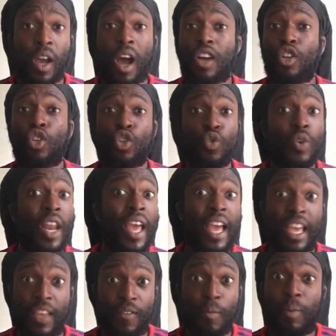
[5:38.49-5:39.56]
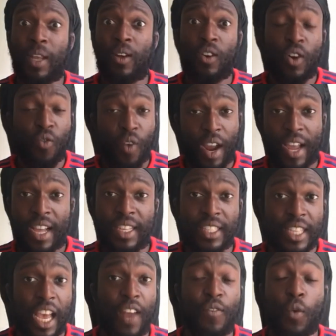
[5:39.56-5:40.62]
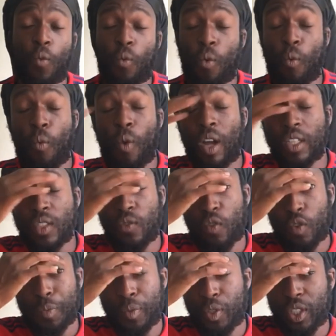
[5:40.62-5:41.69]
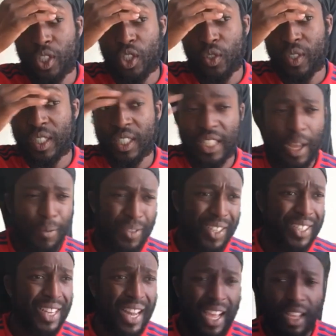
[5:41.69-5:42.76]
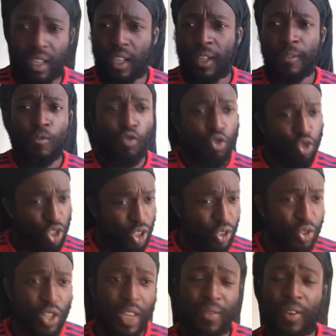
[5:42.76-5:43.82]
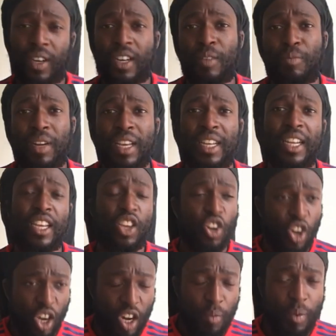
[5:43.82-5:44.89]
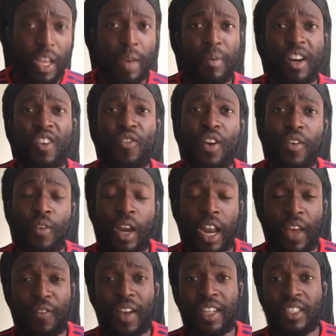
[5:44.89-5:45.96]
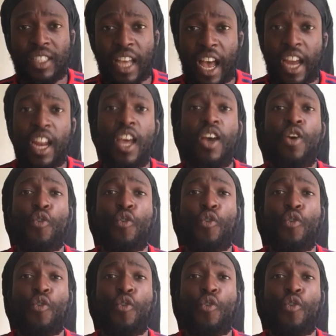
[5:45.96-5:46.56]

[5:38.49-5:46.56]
Arda Güler even played on the right-hand side for once for Real Madrid during this time. So it's like, Rodrygo's not even going to play there. You're not going to play him on the left-hand side.